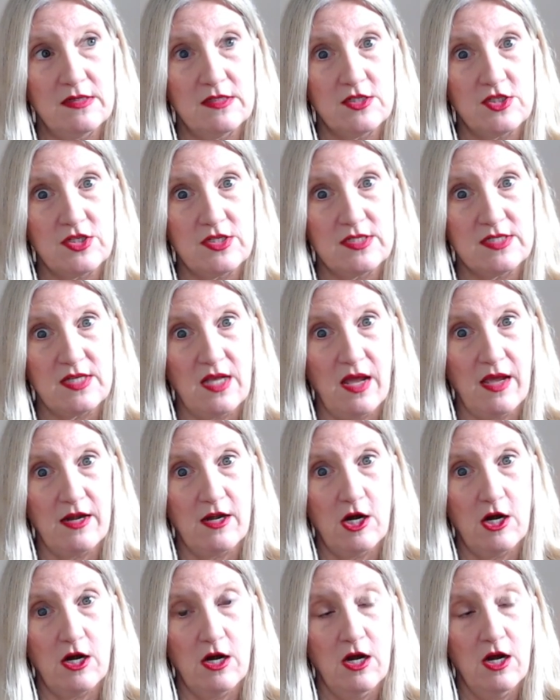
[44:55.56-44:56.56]

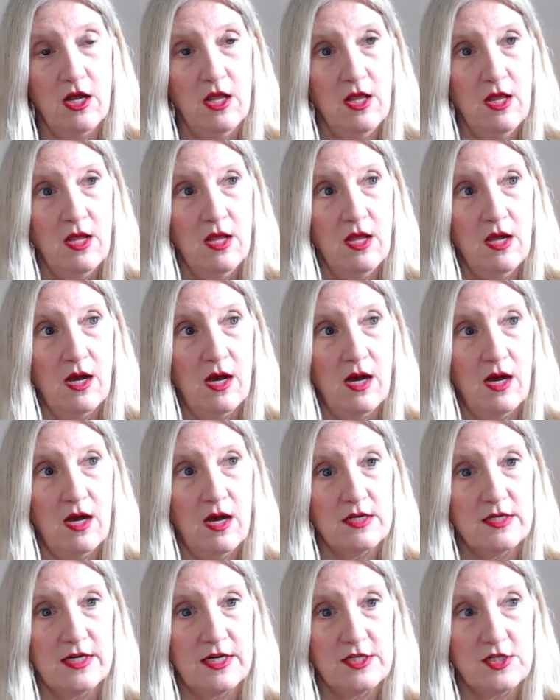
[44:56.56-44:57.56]
designer, uh,
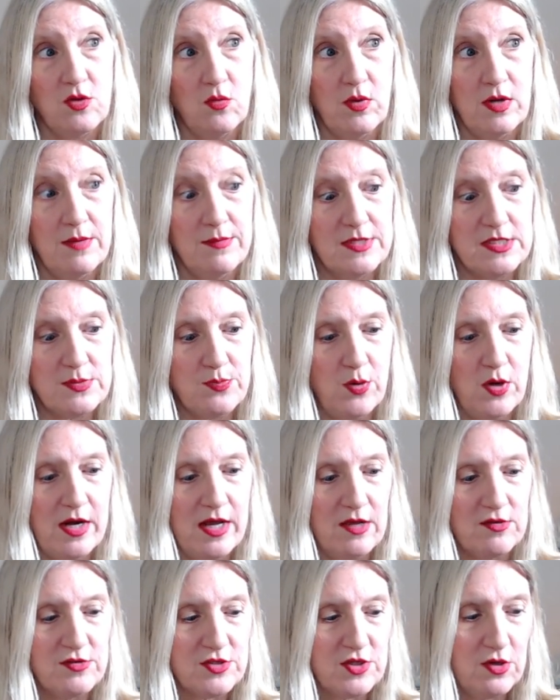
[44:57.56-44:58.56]
and I don't want to
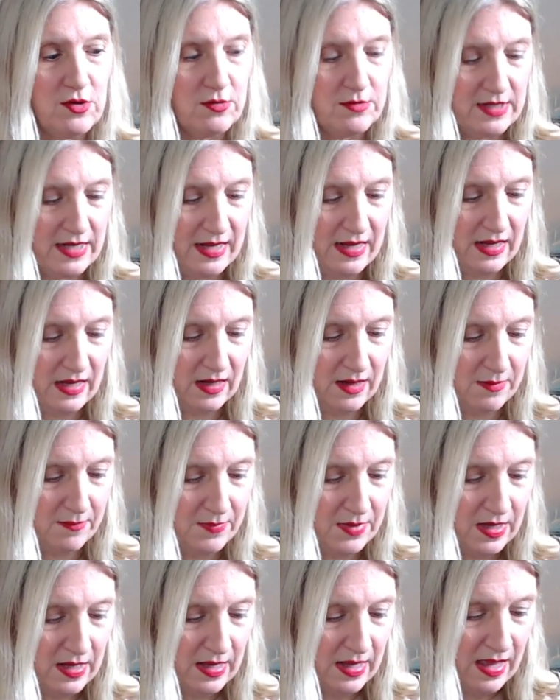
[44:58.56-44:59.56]
mispronounce her name.
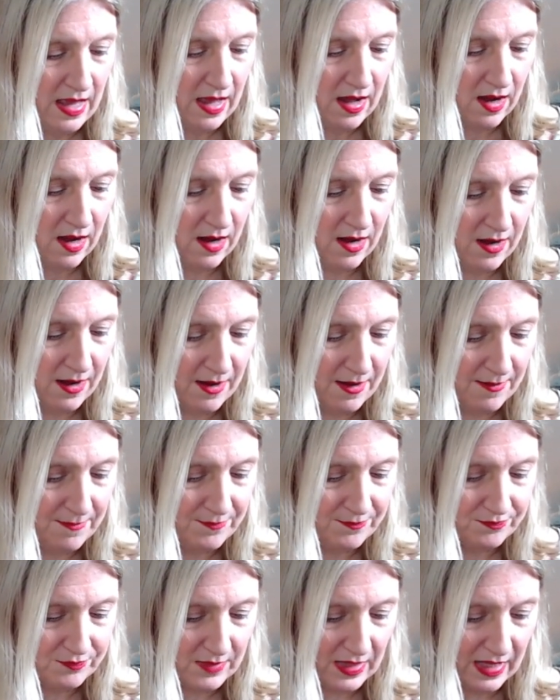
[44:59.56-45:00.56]

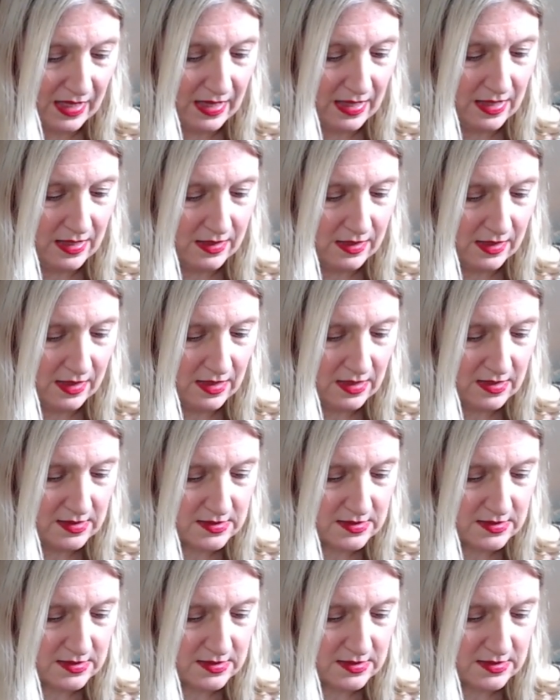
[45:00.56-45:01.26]
Um, it is a